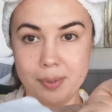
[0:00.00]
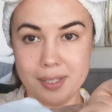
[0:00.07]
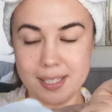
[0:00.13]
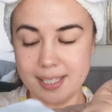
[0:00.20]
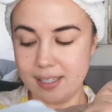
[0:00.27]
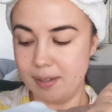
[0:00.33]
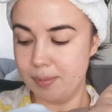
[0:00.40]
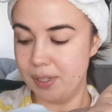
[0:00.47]
put
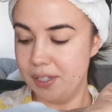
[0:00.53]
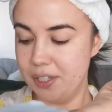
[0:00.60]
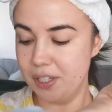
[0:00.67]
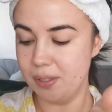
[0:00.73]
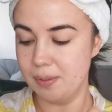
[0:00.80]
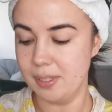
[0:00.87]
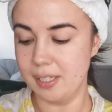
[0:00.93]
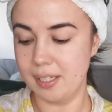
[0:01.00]
some
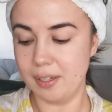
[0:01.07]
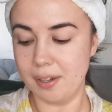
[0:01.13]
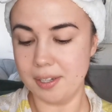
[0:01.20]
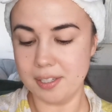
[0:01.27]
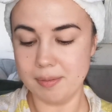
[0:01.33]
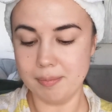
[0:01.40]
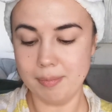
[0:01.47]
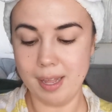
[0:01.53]
onto a
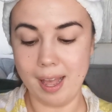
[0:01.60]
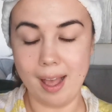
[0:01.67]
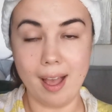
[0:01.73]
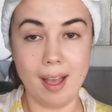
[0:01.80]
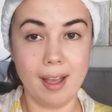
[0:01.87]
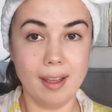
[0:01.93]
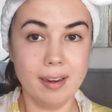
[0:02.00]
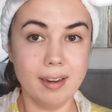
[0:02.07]
cotton
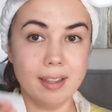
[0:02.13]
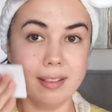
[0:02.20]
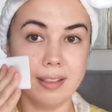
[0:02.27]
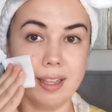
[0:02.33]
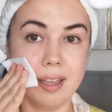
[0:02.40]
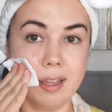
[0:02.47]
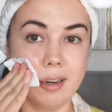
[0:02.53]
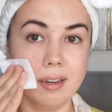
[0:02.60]
pad
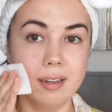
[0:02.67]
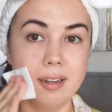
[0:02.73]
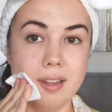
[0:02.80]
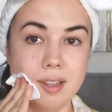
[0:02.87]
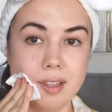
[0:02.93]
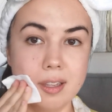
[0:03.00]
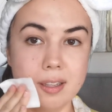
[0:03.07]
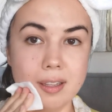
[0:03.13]
and then
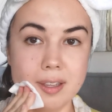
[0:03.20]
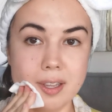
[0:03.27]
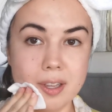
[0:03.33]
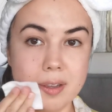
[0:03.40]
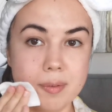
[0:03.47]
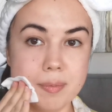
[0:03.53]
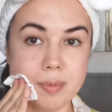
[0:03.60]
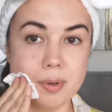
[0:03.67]

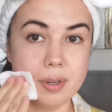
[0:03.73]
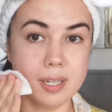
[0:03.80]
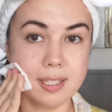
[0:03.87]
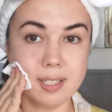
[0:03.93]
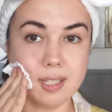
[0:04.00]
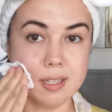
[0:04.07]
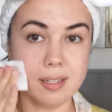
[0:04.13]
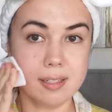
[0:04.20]

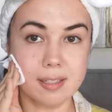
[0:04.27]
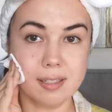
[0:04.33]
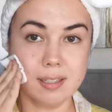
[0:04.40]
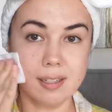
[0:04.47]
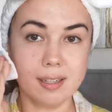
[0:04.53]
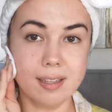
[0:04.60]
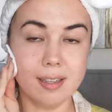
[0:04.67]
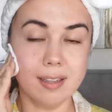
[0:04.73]
press it
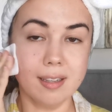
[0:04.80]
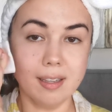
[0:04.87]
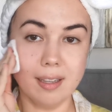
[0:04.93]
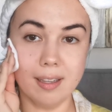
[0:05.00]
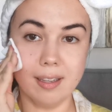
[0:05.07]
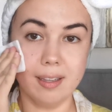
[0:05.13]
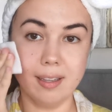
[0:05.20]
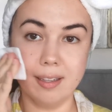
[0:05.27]

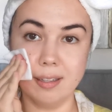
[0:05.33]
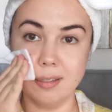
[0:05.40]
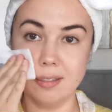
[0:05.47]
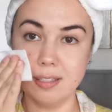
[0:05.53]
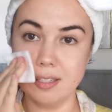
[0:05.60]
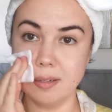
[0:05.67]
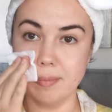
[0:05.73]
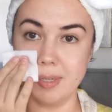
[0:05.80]

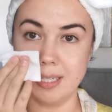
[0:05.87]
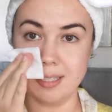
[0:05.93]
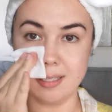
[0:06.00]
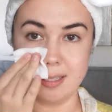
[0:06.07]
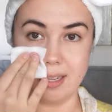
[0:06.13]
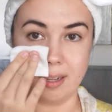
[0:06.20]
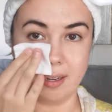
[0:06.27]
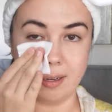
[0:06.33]
into my
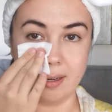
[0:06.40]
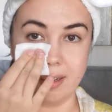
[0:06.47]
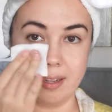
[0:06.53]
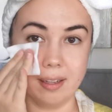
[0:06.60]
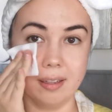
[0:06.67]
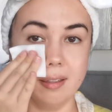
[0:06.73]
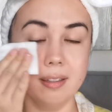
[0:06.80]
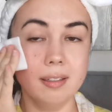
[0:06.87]
skin
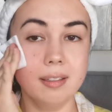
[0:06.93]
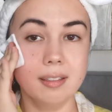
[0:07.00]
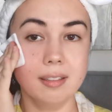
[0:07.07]
here.